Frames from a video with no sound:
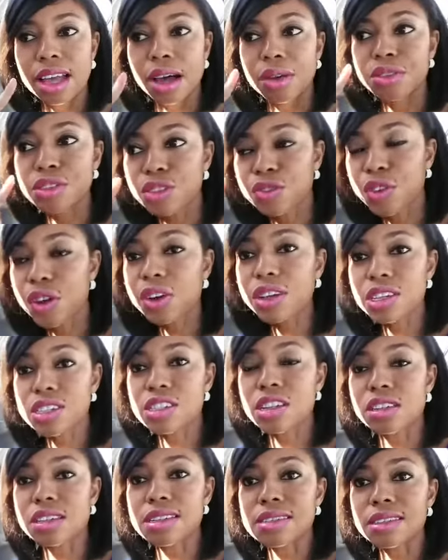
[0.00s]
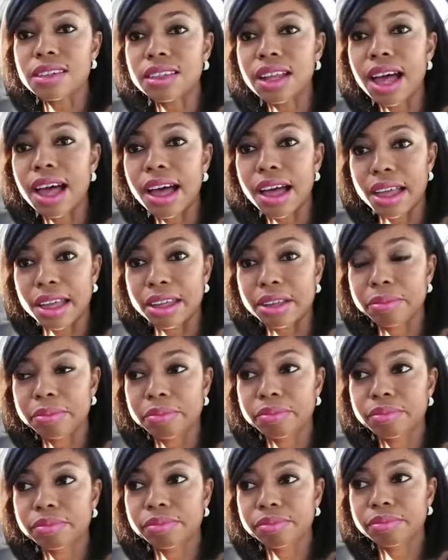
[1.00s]
I was focused on this lie,
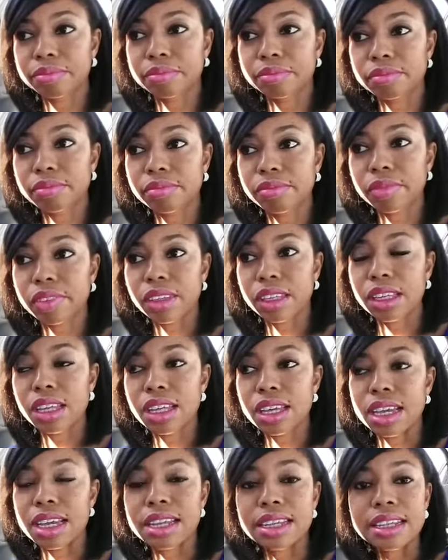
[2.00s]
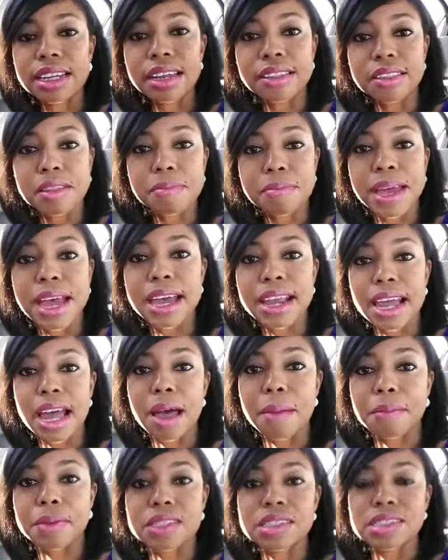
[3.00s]
and nothing bad
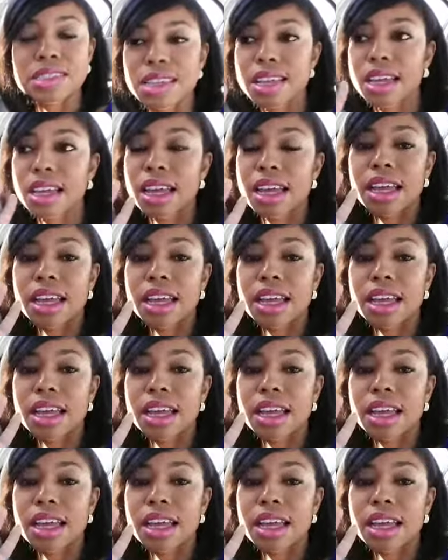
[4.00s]
happens.